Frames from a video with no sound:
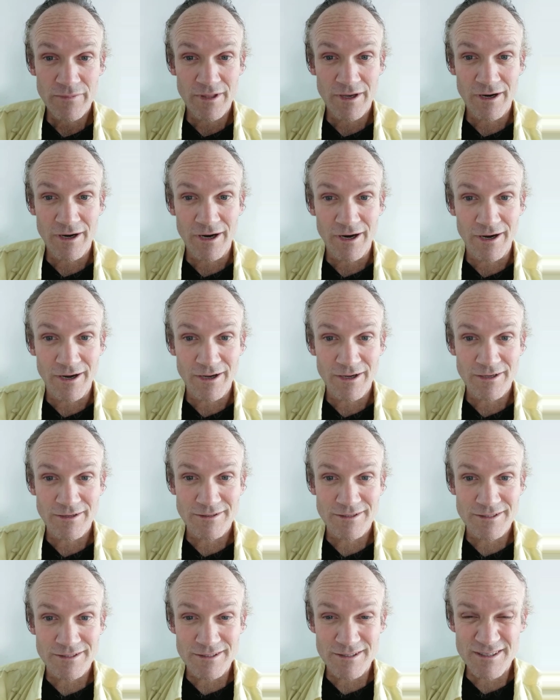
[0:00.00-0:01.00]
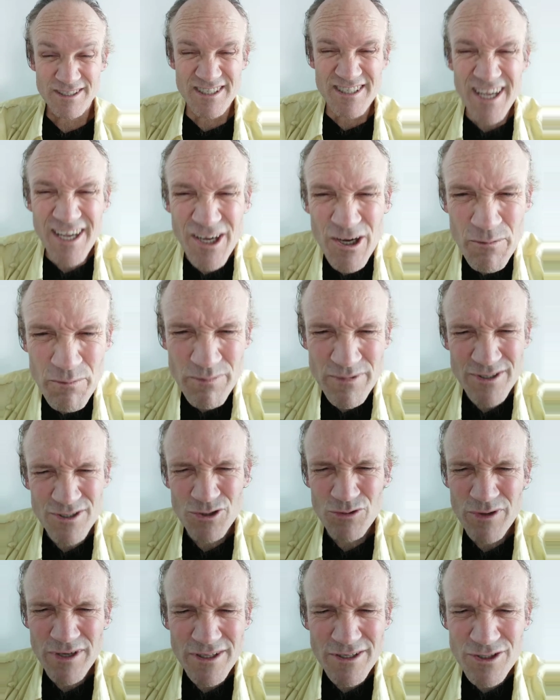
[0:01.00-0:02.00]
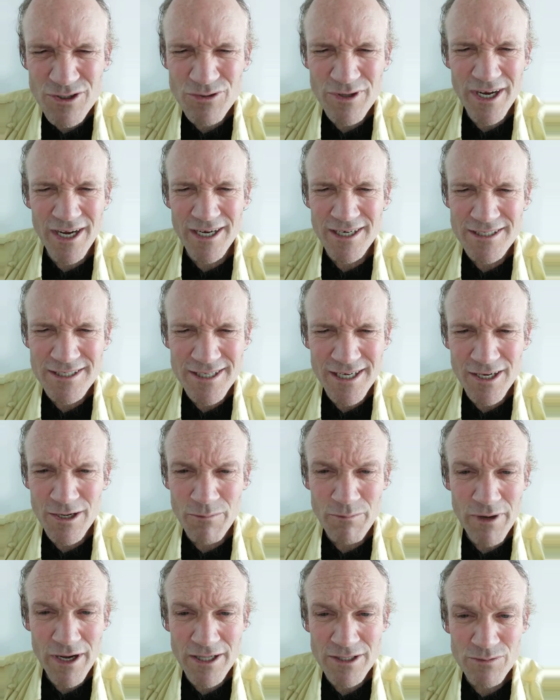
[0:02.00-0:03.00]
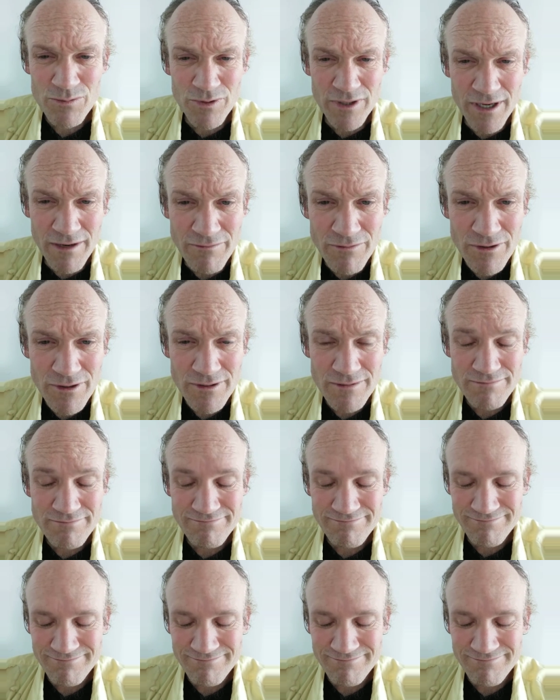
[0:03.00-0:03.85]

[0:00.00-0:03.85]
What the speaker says: trailer trash, psychopaths, whatever,